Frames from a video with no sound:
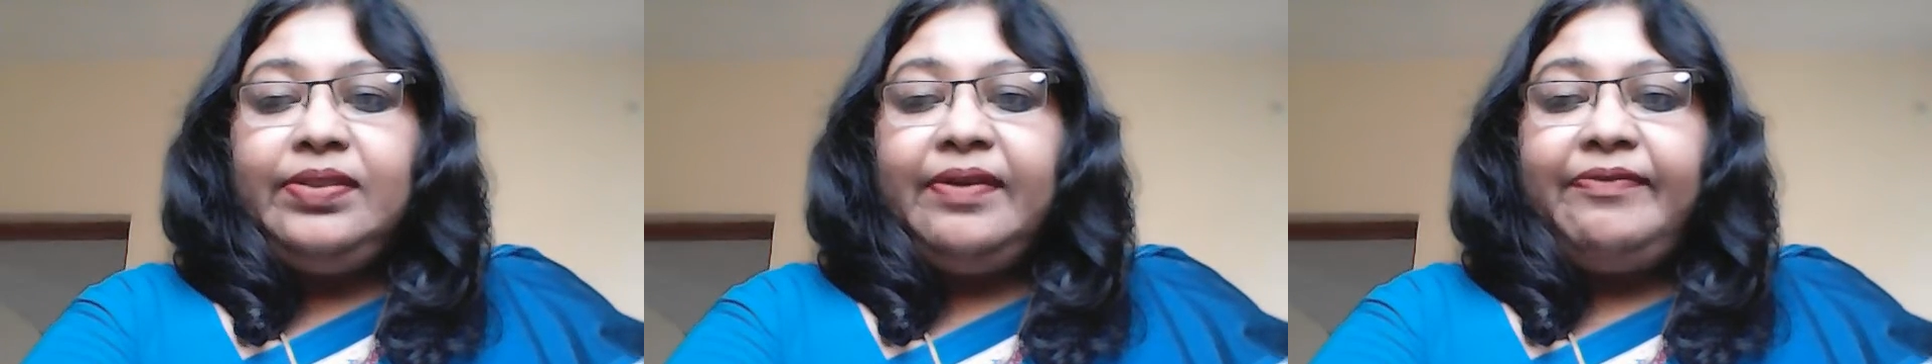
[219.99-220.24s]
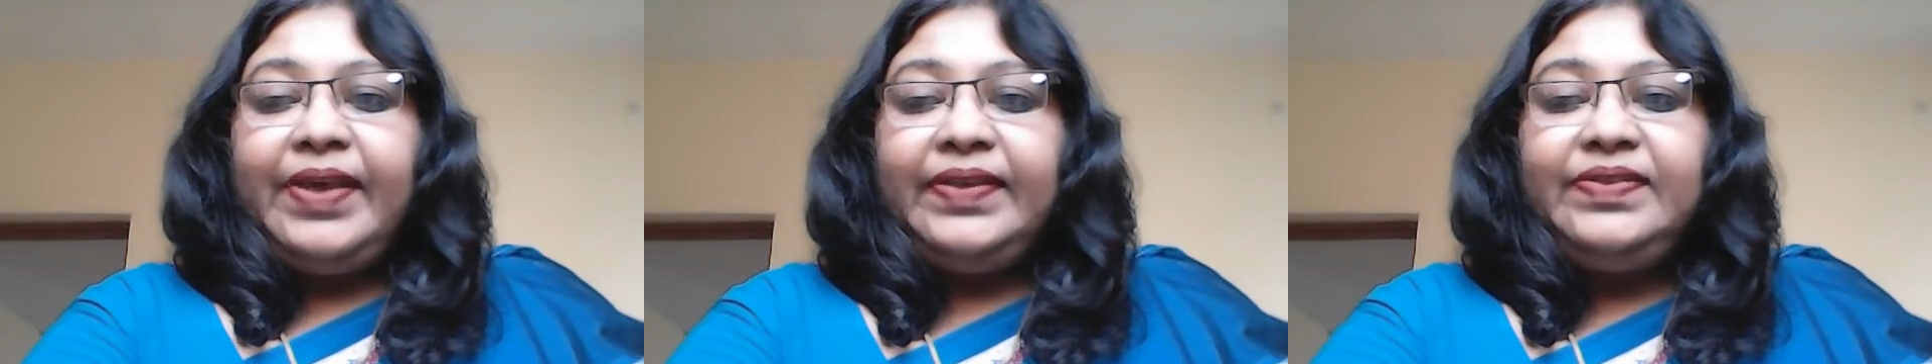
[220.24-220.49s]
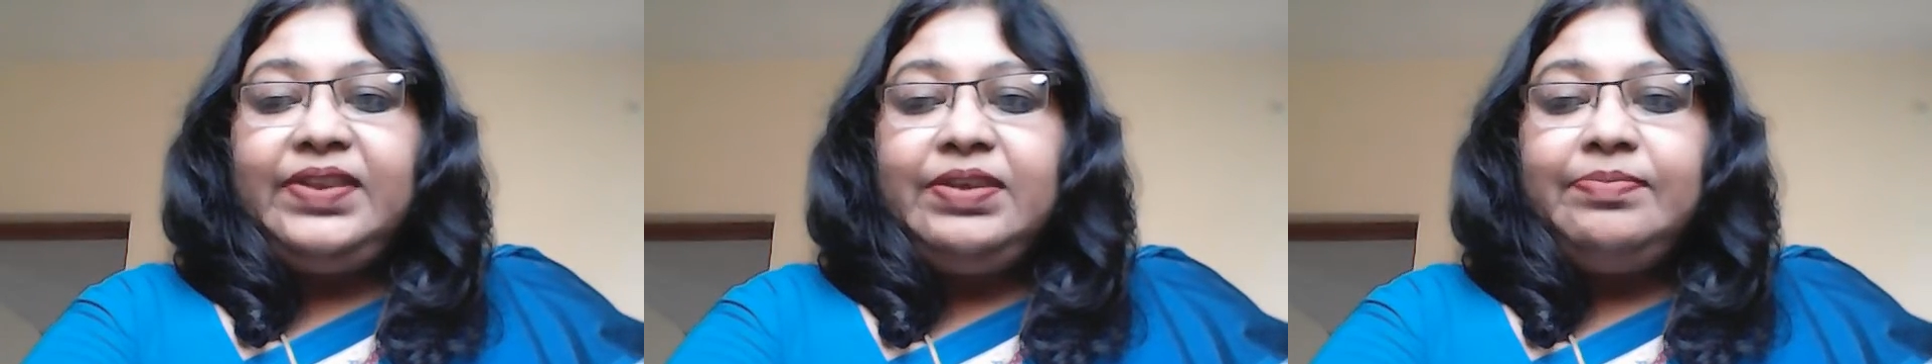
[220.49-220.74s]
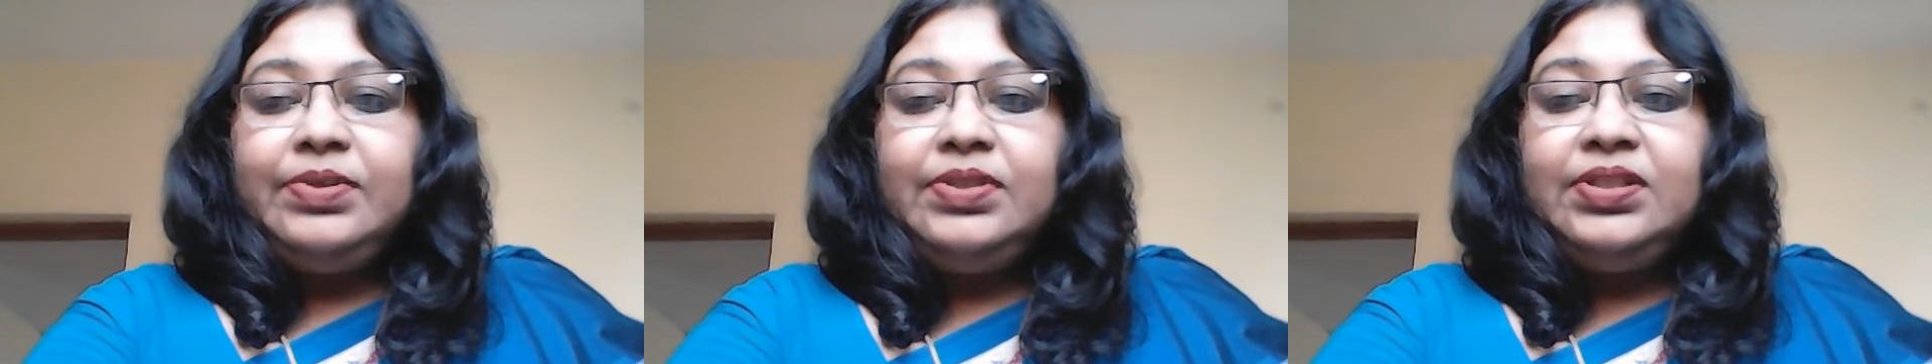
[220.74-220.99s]
the
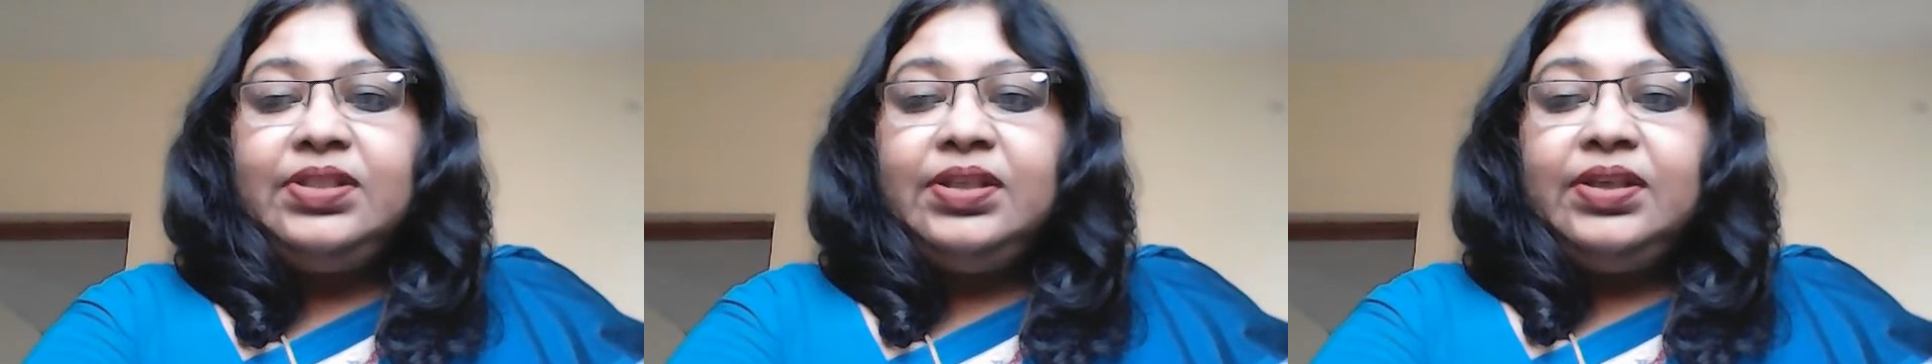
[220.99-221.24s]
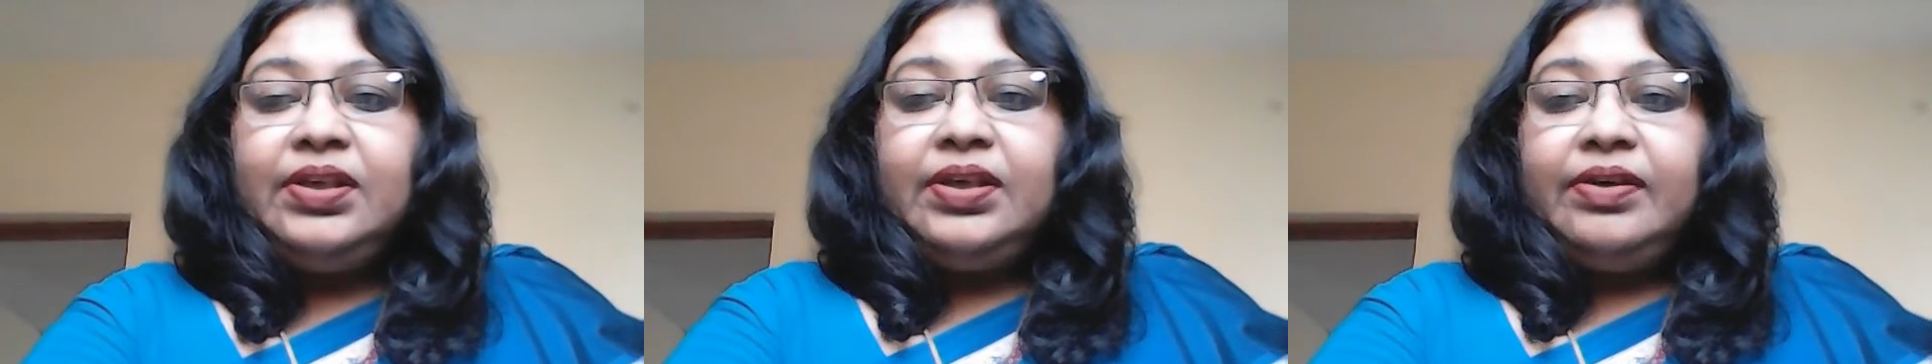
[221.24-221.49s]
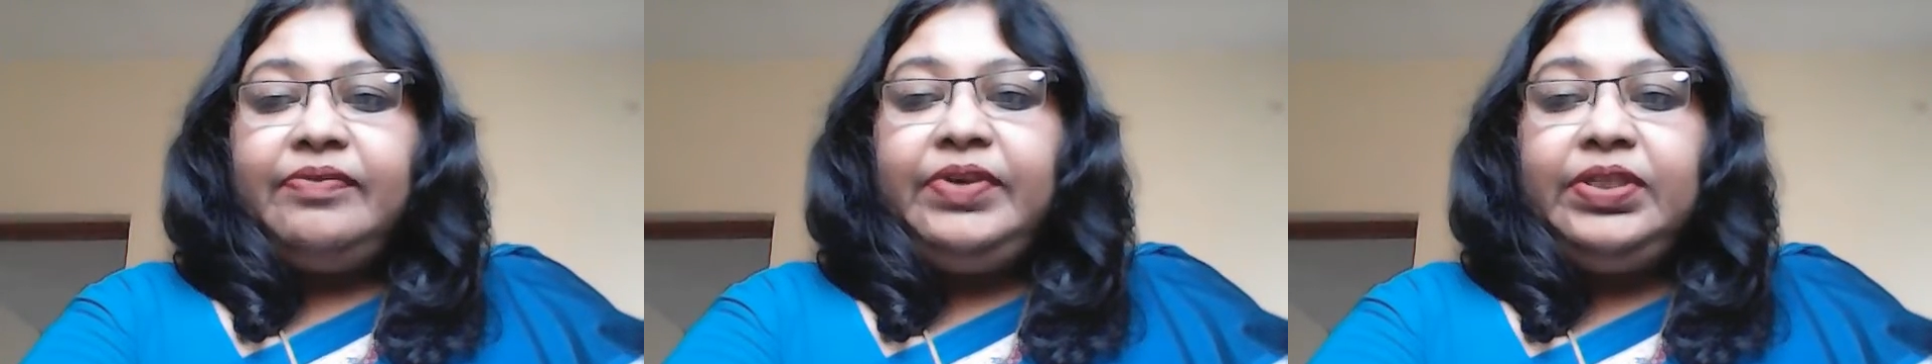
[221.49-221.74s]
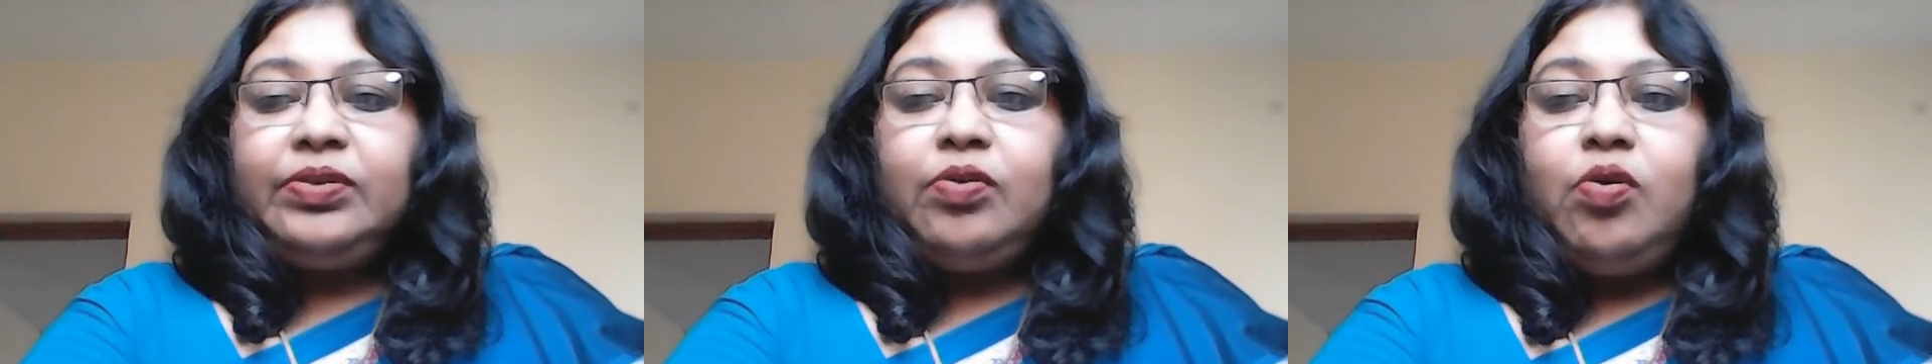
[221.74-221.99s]
festival with
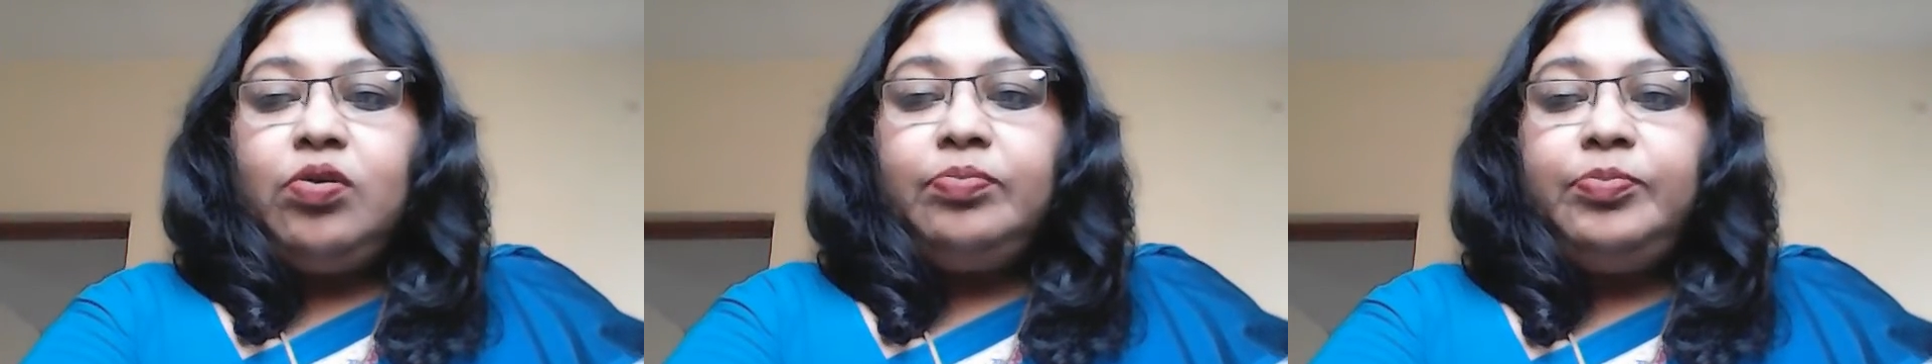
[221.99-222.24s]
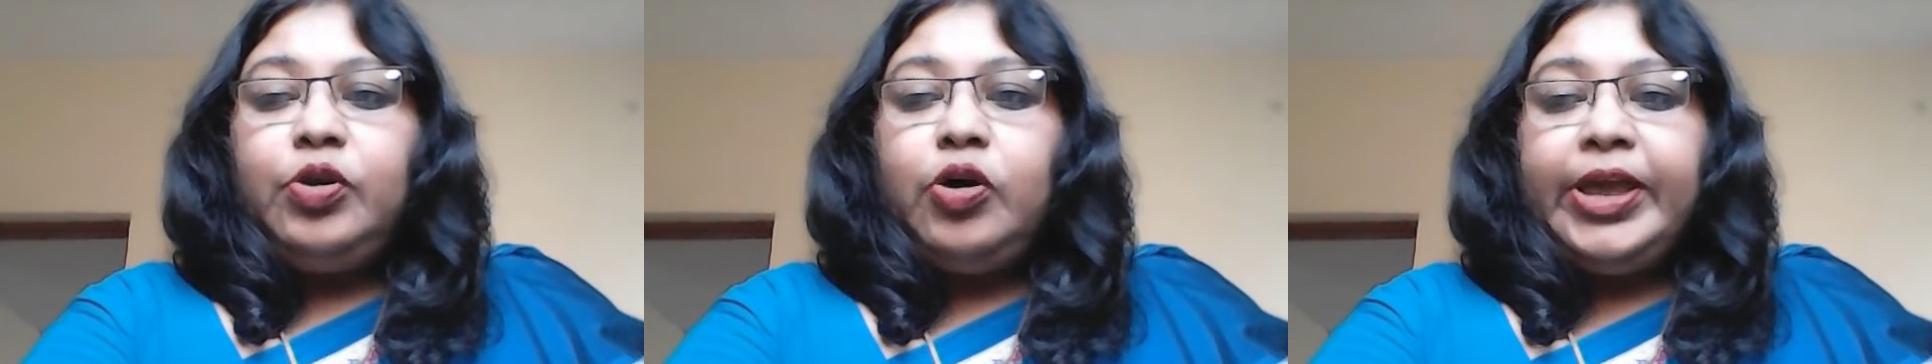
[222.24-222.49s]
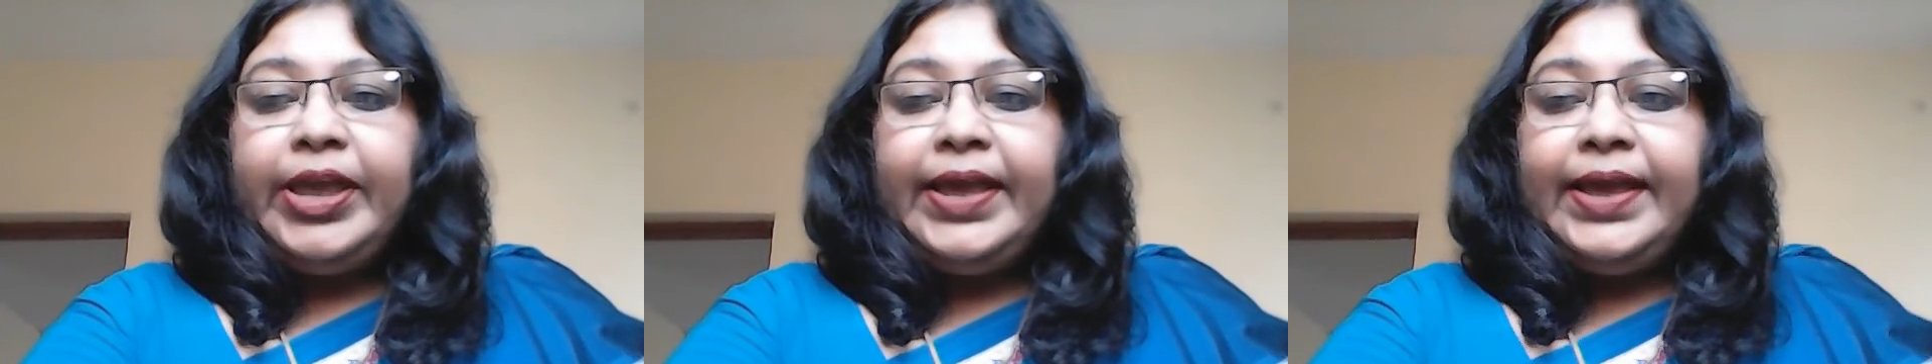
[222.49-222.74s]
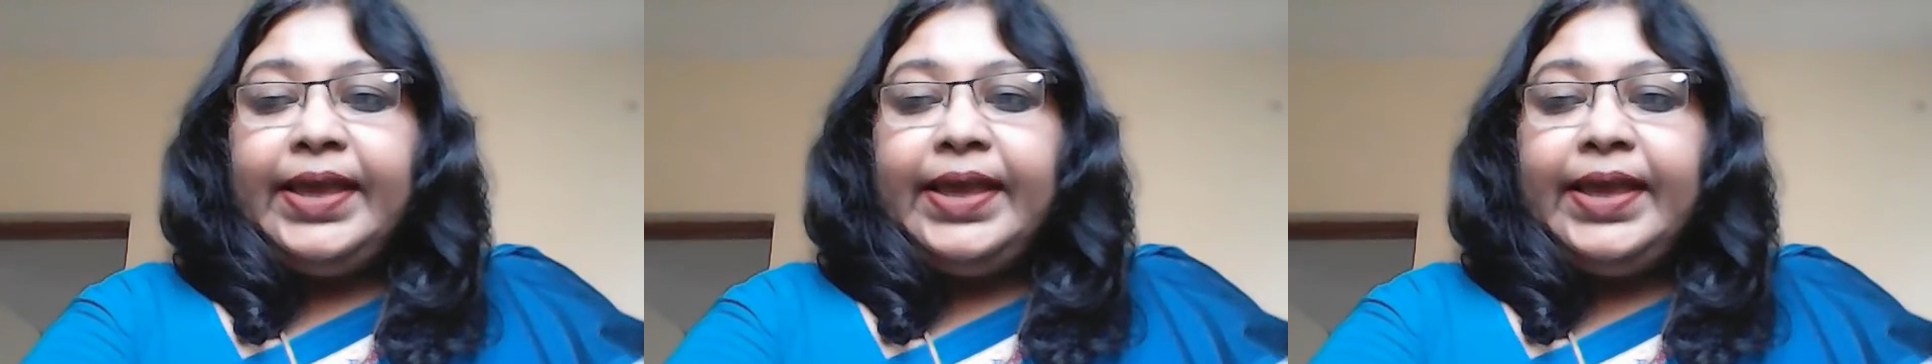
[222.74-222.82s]
khom loy.